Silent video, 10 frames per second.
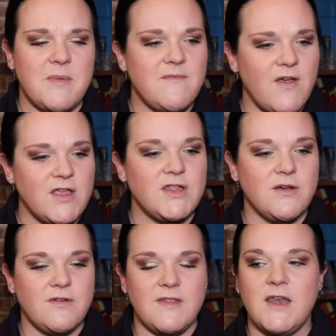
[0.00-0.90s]
I mean? Very
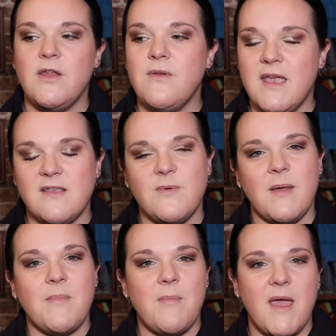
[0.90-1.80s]
chilled. And then New Year's, we
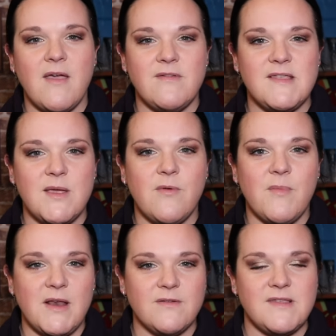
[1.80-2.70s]
had my parents here with
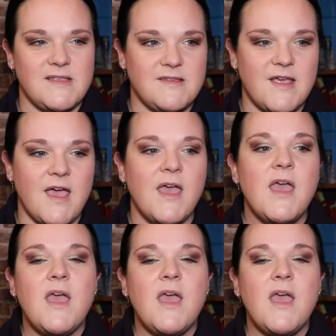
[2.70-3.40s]
my little sister.